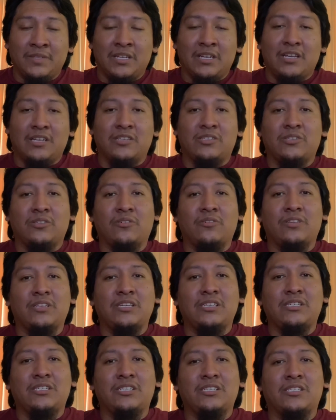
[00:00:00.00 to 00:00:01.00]
And so
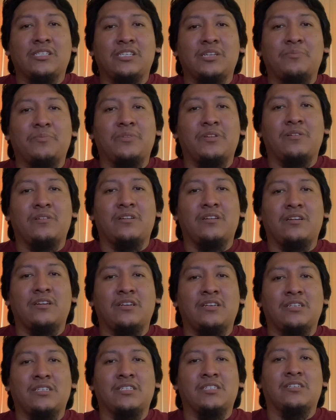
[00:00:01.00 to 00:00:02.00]
this just simply
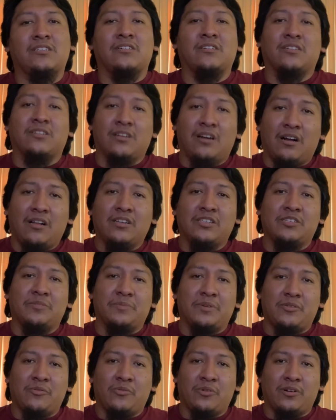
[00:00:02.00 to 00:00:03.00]
is an
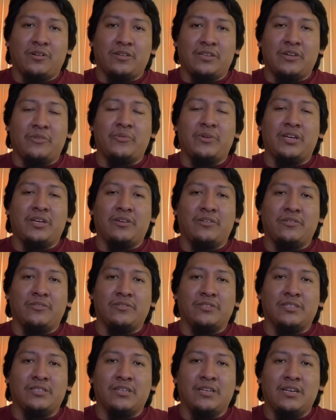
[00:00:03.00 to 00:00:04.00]
acknowledgement word that we
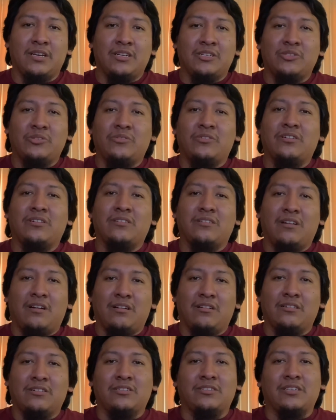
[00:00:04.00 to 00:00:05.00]
use to
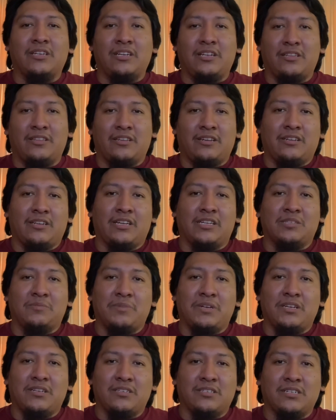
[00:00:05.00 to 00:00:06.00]
acknowledge anything that's
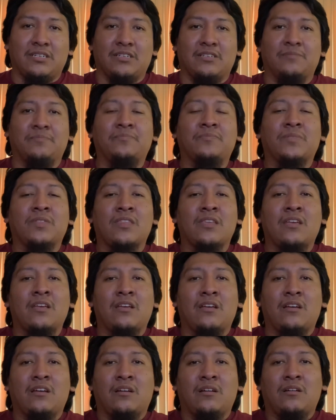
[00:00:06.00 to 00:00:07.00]
being done.
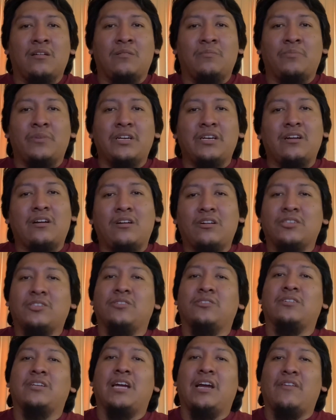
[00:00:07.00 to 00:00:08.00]
But it also
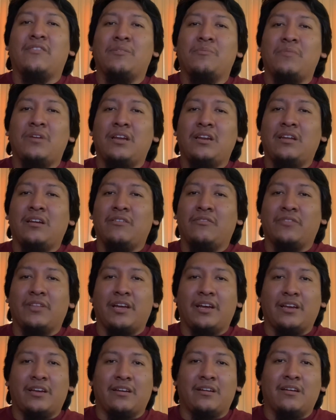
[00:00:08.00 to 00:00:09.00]
can have the meaning of
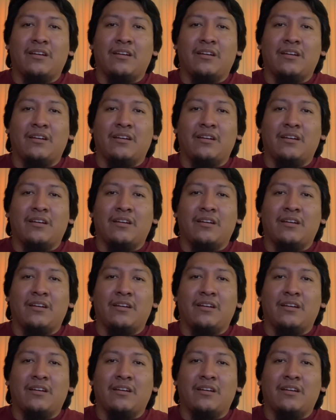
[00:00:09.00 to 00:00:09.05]
like